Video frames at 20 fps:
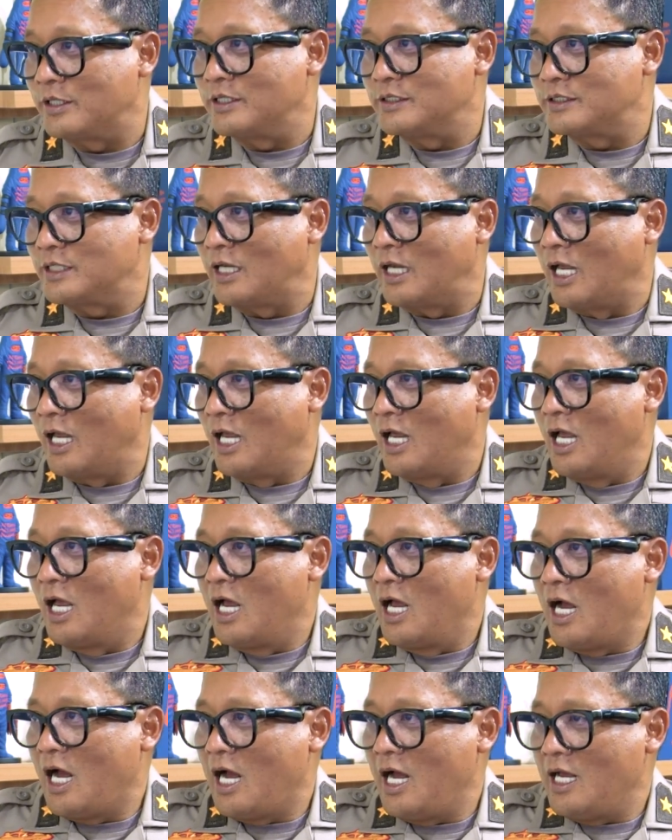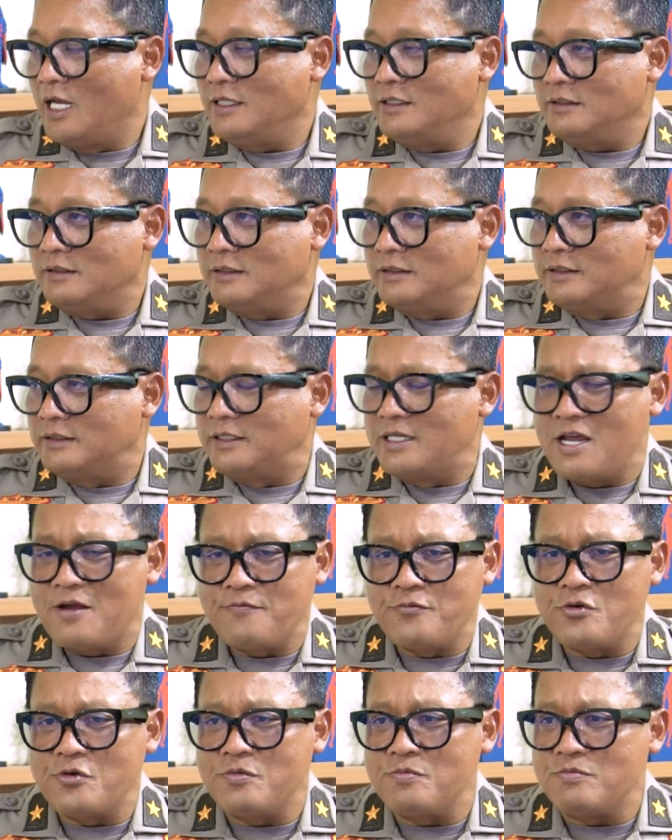They say, I
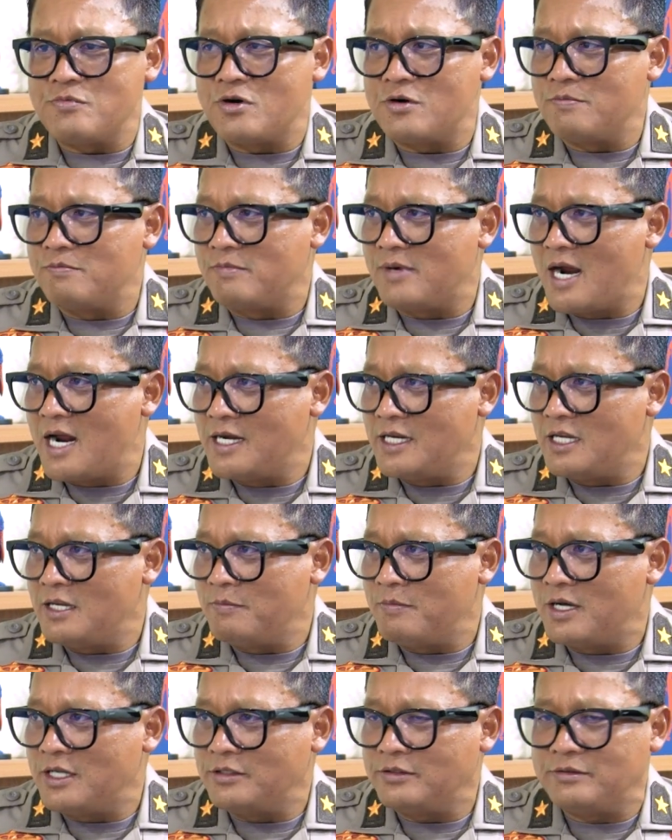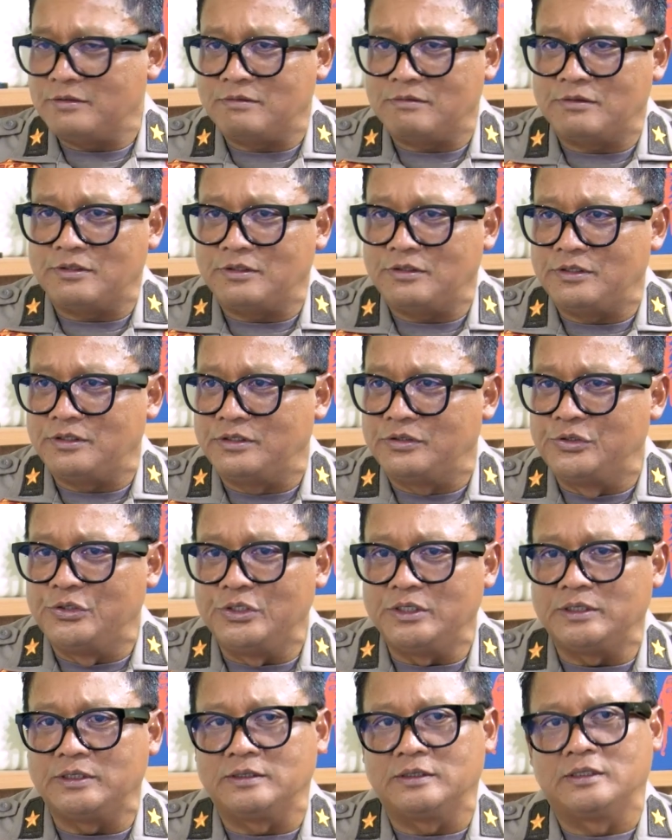gave you more money, but
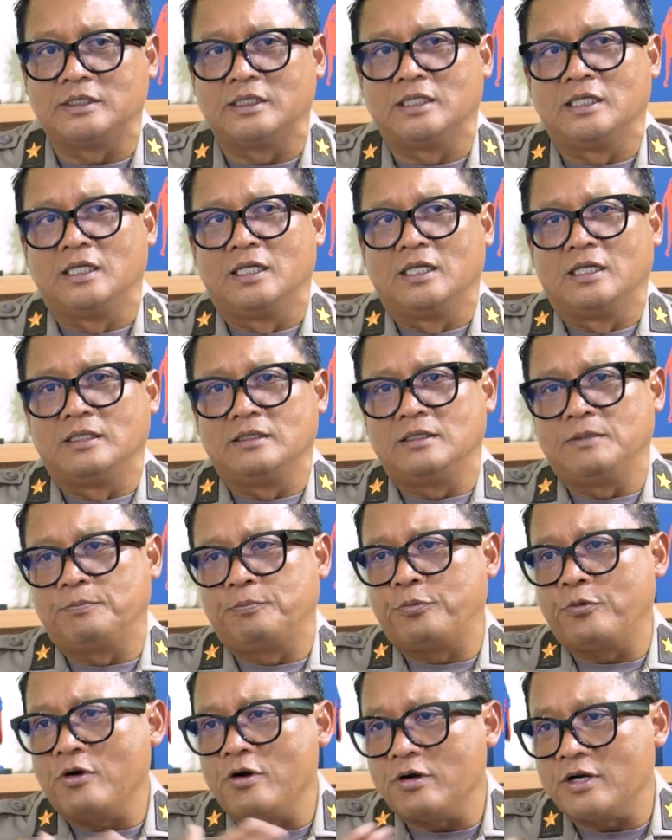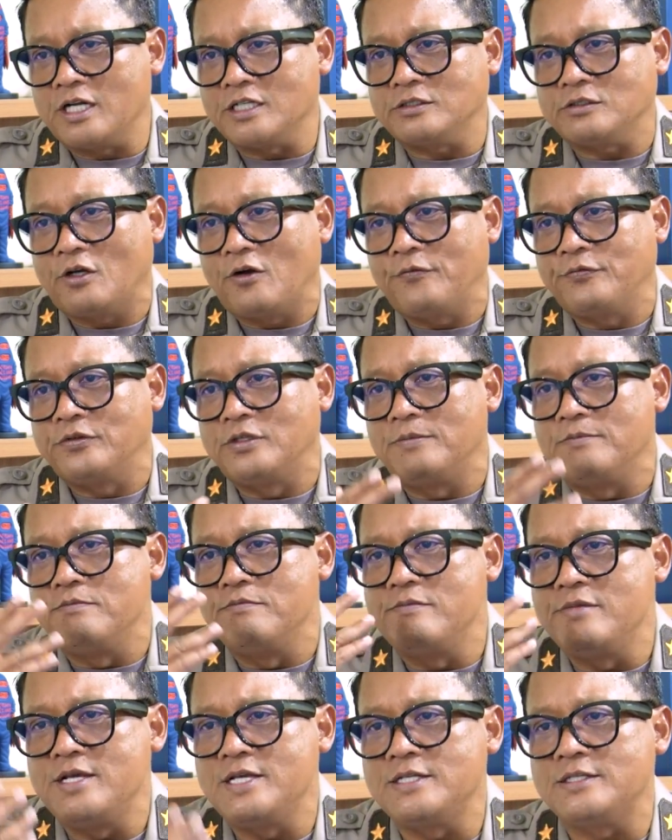the progress of the
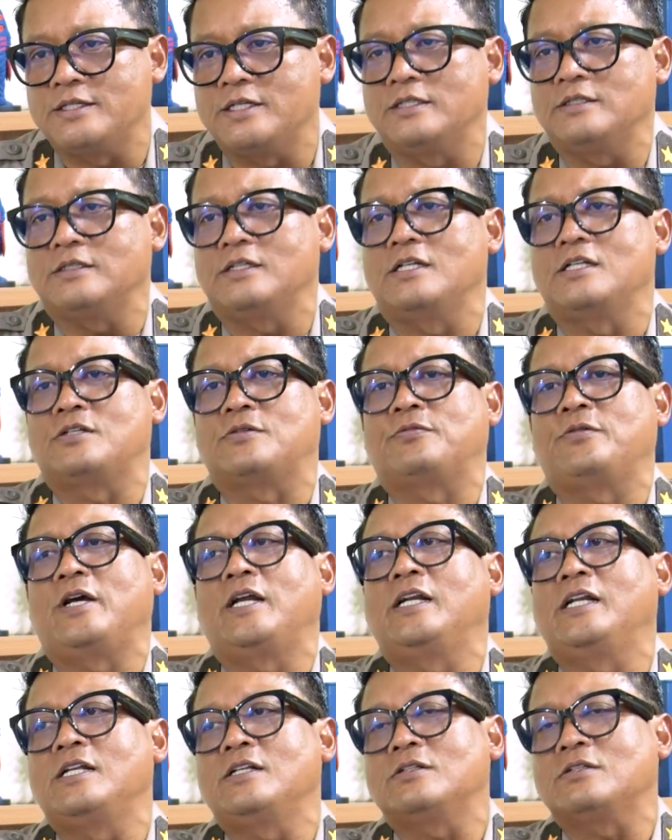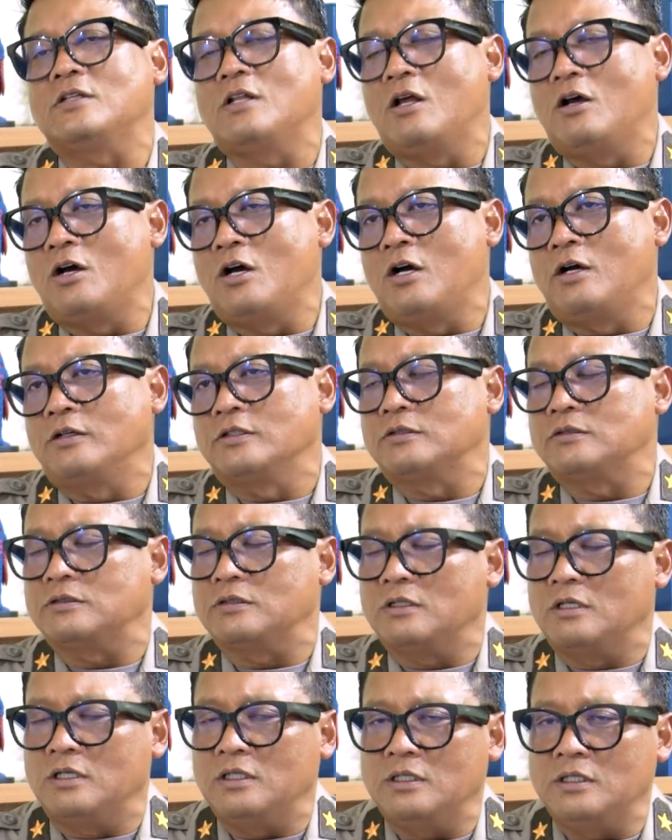mission is very slow.
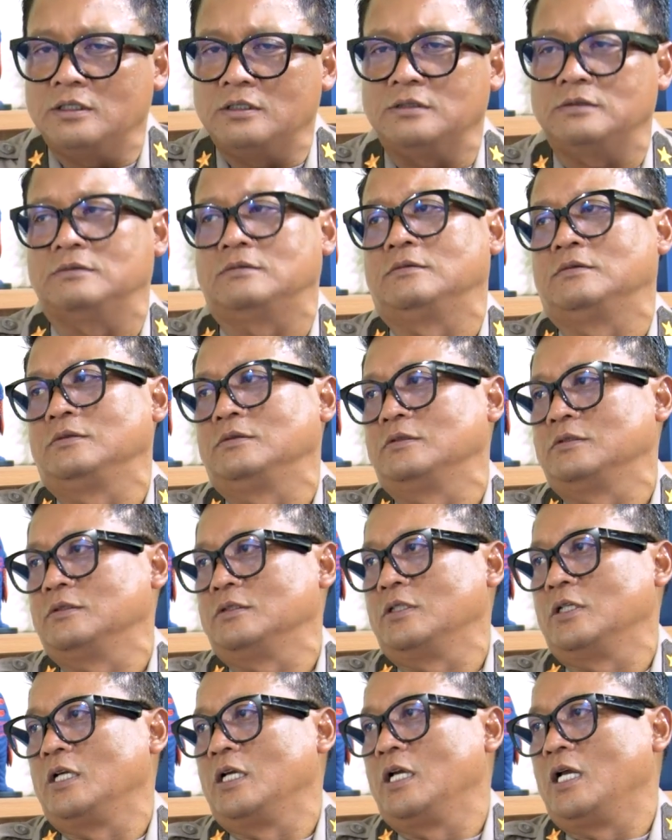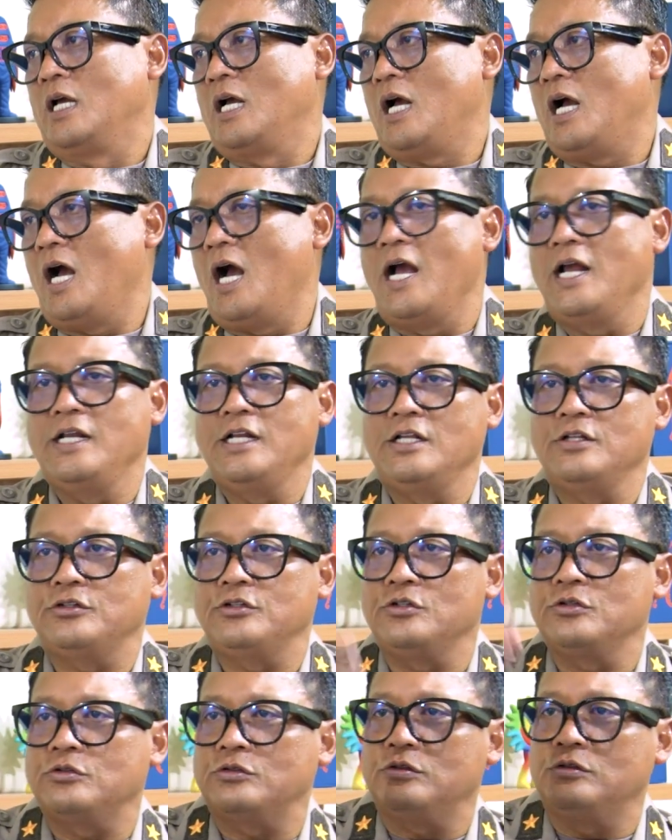So I need
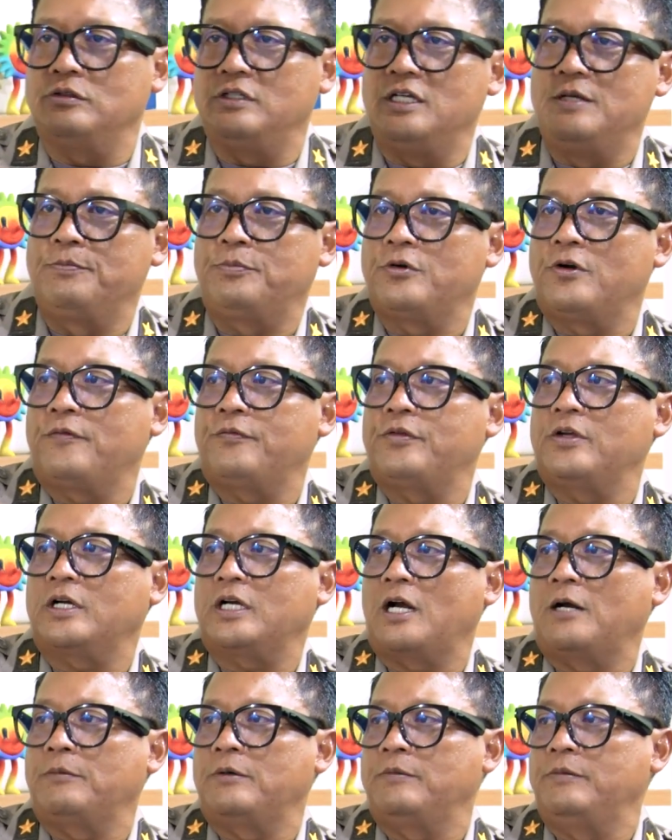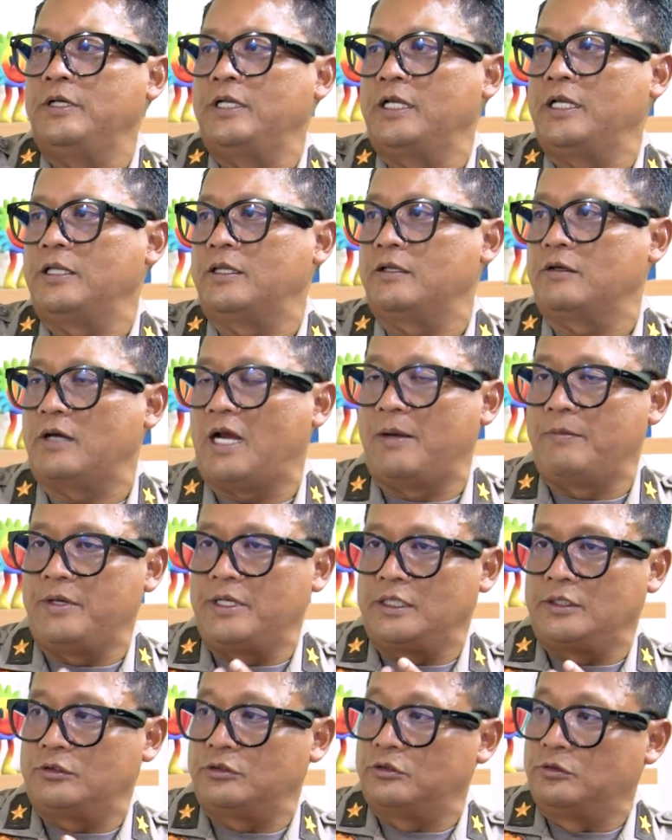you to improve the capability. I
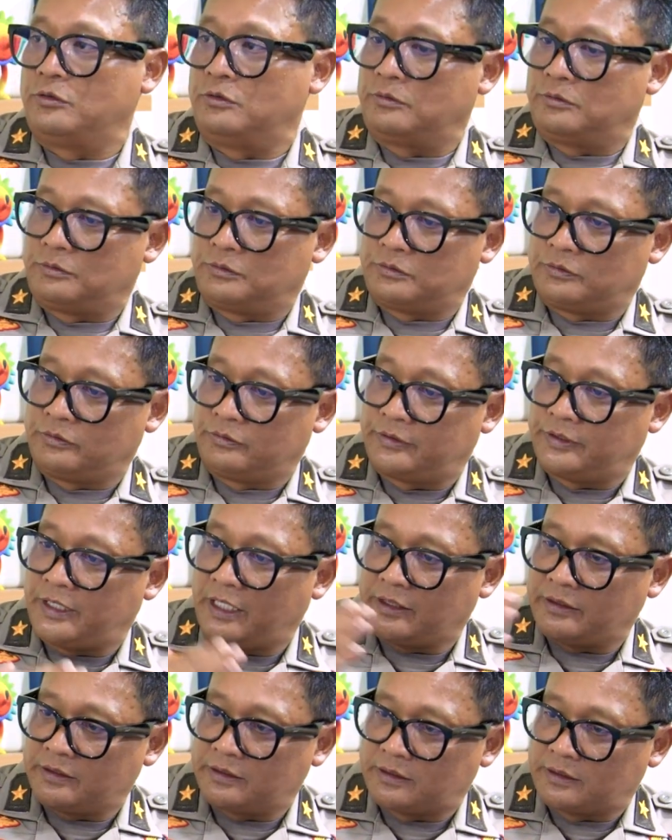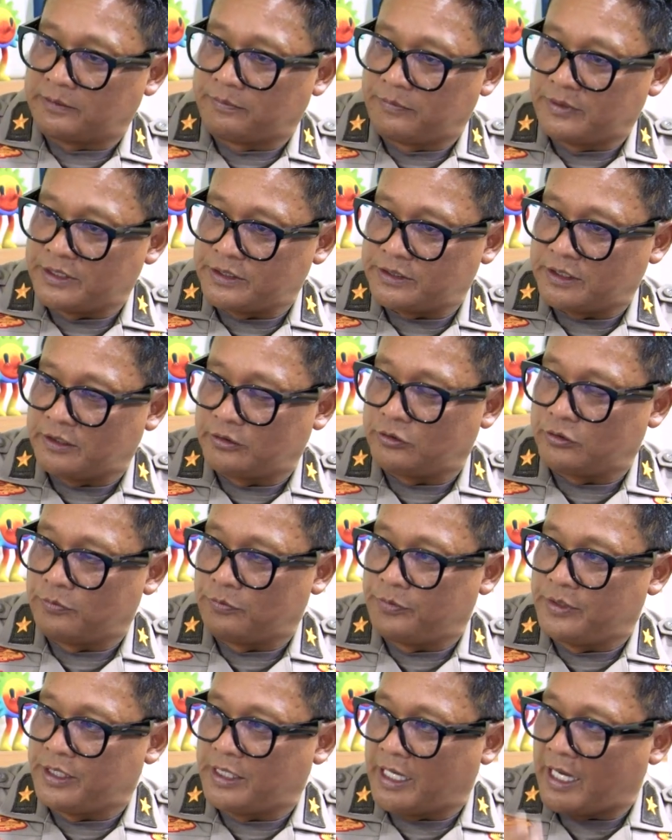mean, to get the mission to
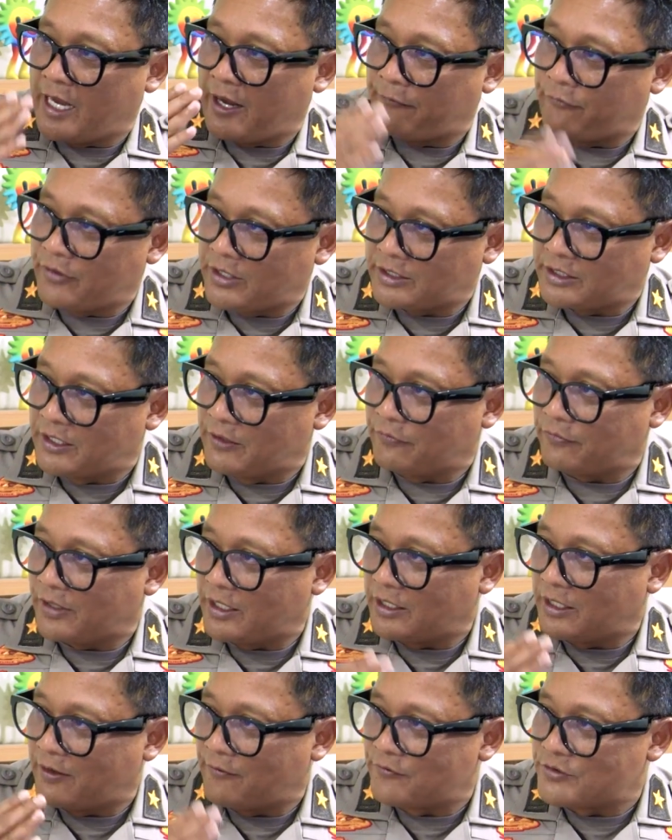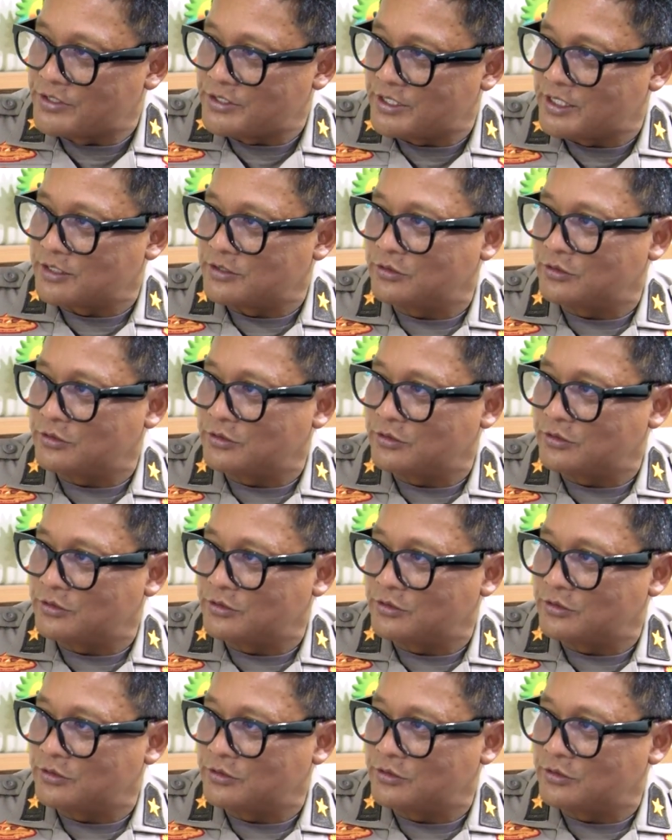be effective and efficient.